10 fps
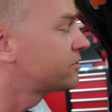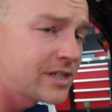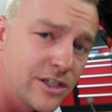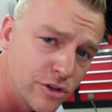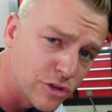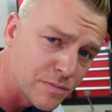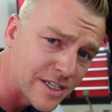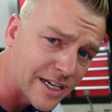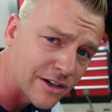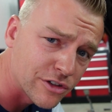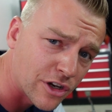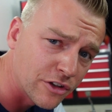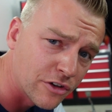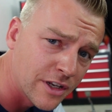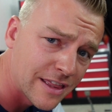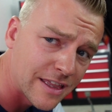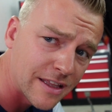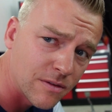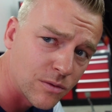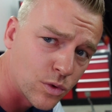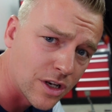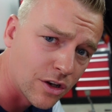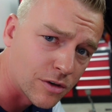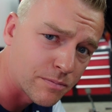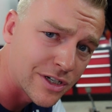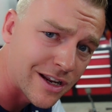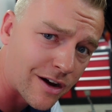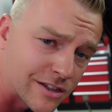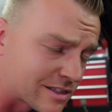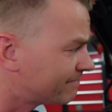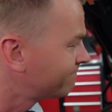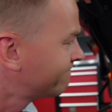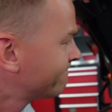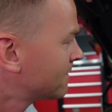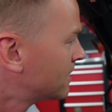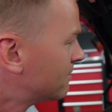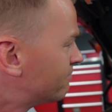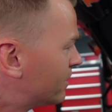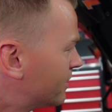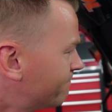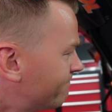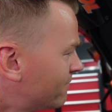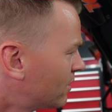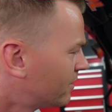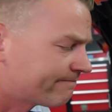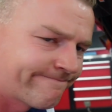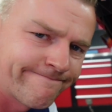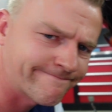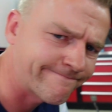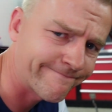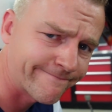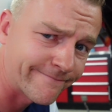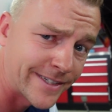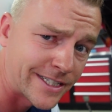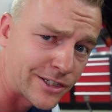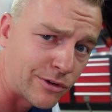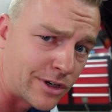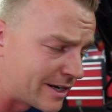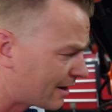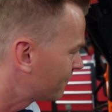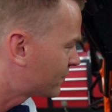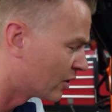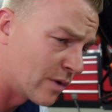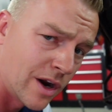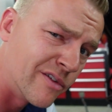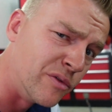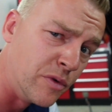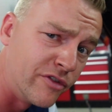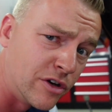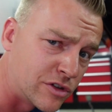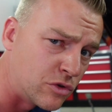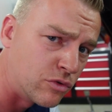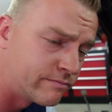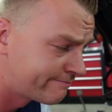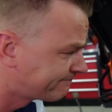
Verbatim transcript: three YouTube stickers underneath it would look pretty awesome. But, well, it's totally not, so I uh, removed those two.